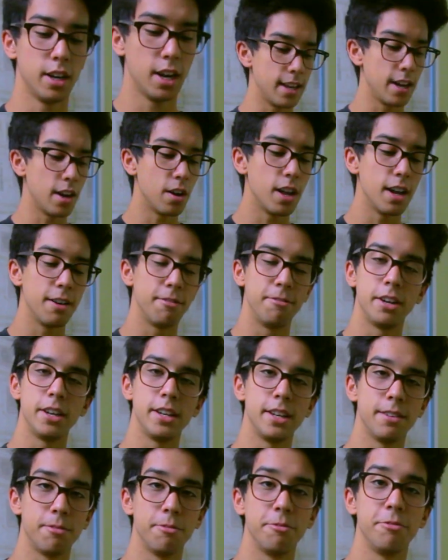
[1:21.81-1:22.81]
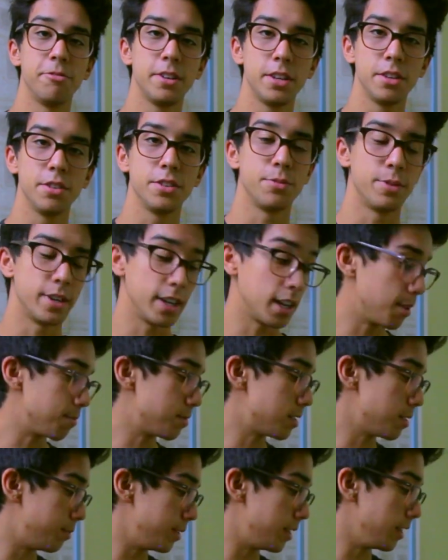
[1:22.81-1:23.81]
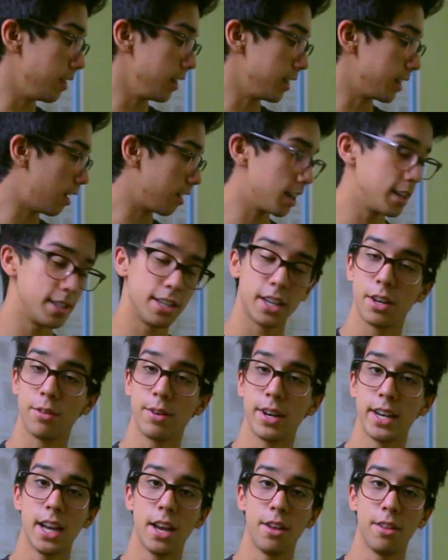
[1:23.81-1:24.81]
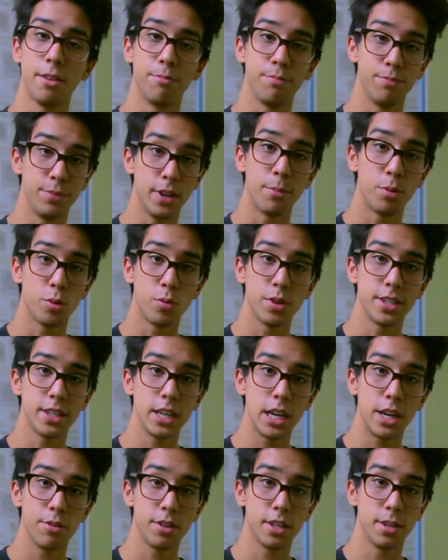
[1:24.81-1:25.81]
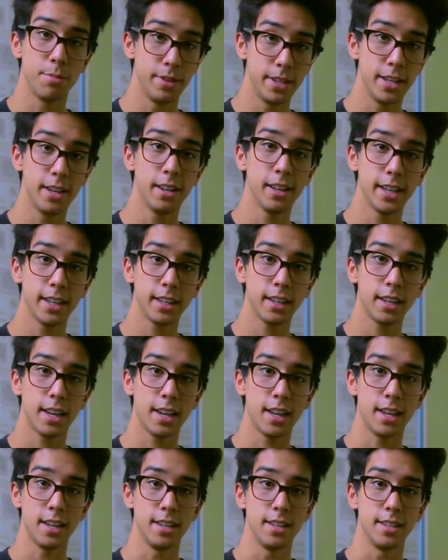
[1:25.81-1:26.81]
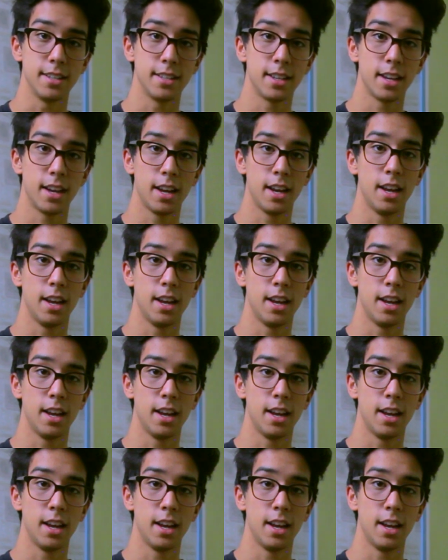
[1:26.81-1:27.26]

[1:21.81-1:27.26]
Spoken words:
They all have very different feels when it comes to padiddling. I'm going to tell you right now, the #1 secret to padiddling is